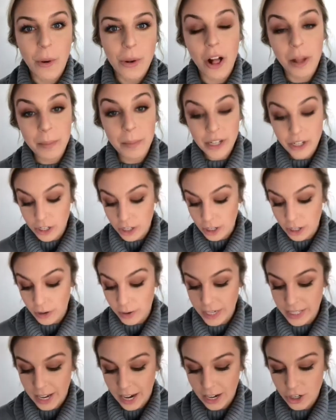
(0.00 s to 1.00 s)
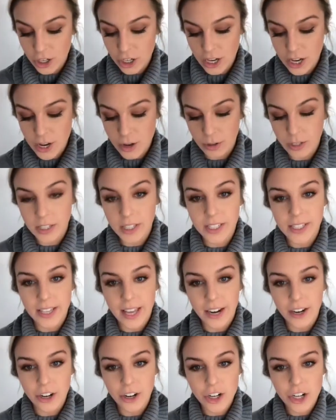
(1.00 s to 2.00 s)
All I'm gonna do is actually use the
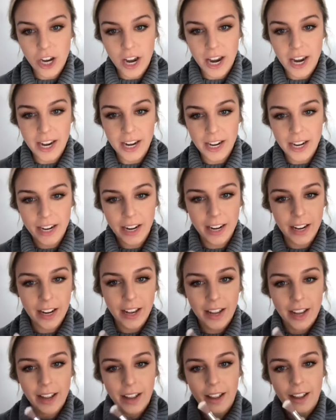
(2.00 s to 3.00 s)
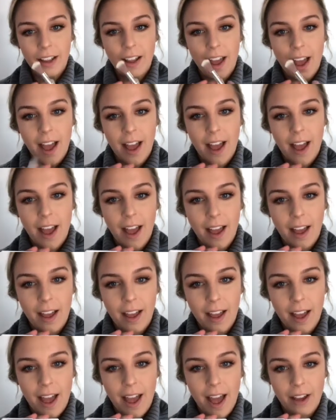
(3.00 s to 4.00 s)
center shade
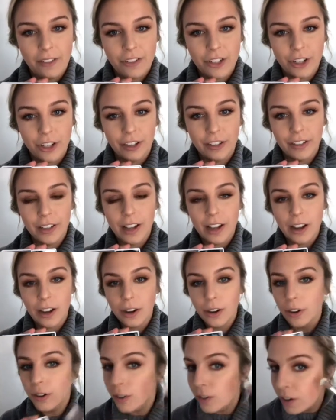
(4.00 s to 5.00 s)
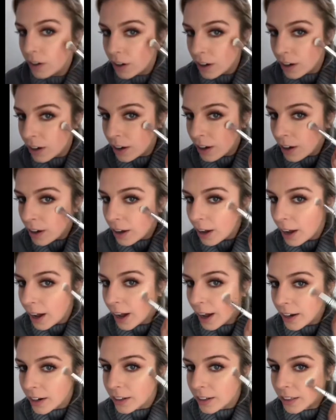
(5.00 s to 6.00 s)
Afterglow.
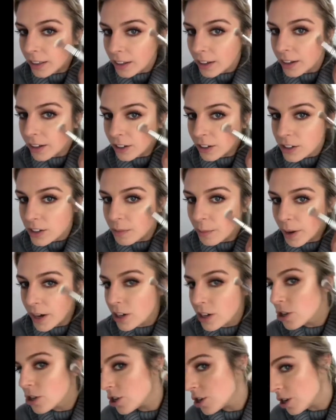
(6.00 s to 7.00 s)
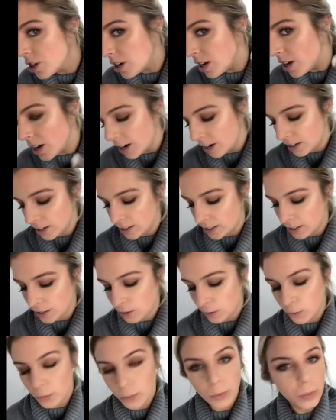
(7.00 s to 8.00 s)
Add a little to my
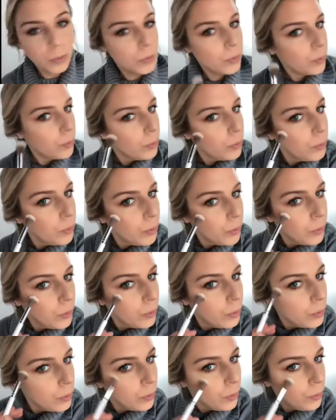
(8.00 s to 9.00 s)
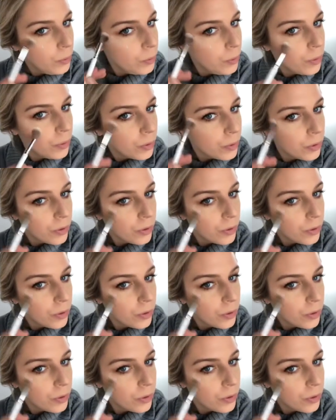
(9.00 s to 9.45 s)
cheeks. Ooh.